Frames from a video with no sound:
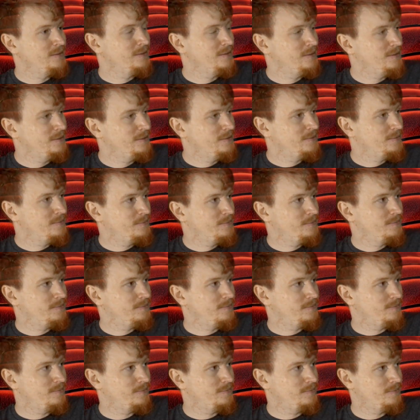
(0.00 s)

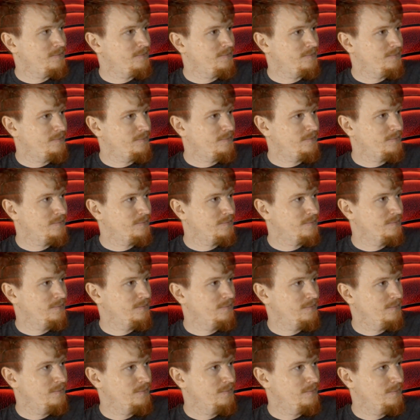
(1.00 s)

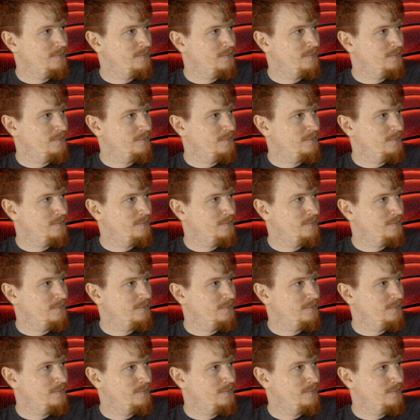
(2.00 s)
[no speech]